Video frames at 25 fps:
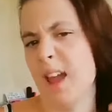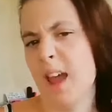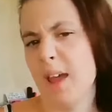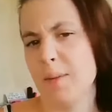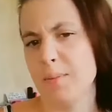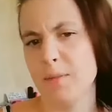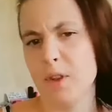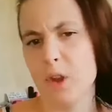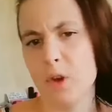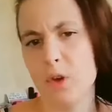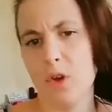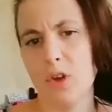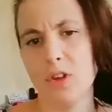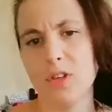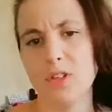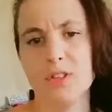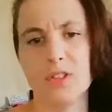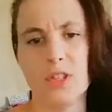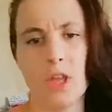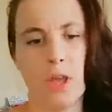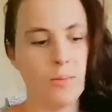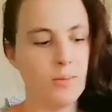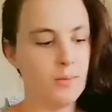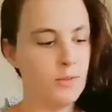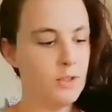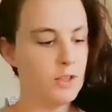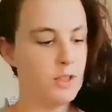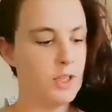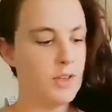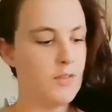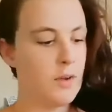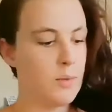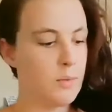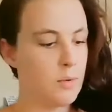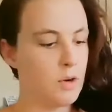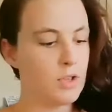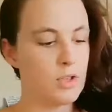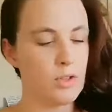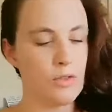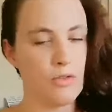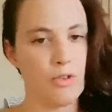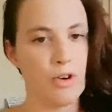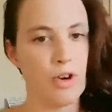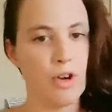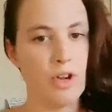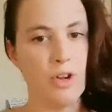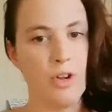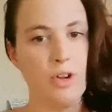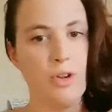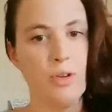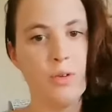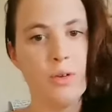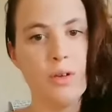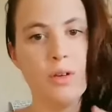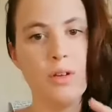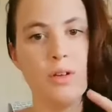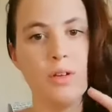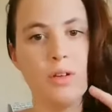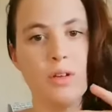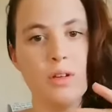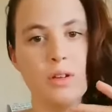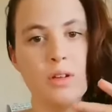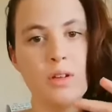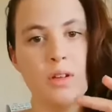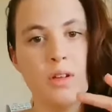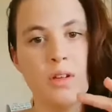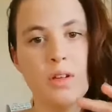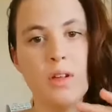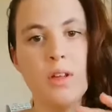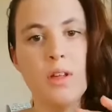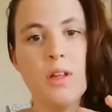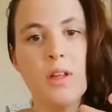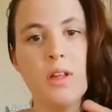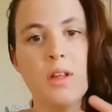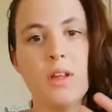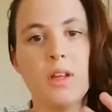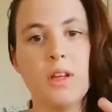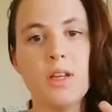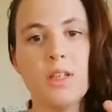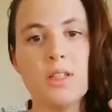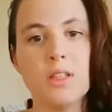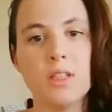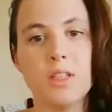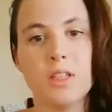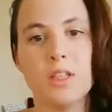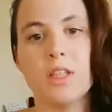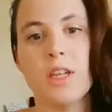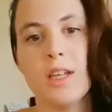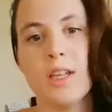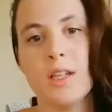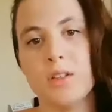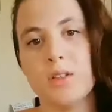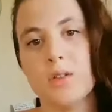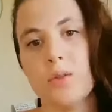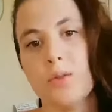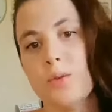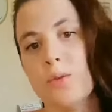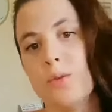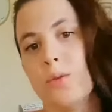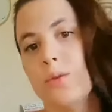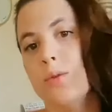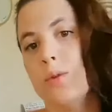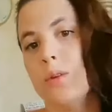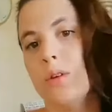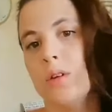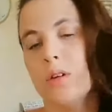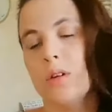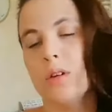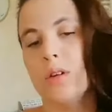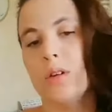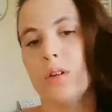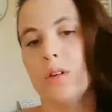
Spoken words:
Yeah, not good. So just give it a brush through, nice and gentle.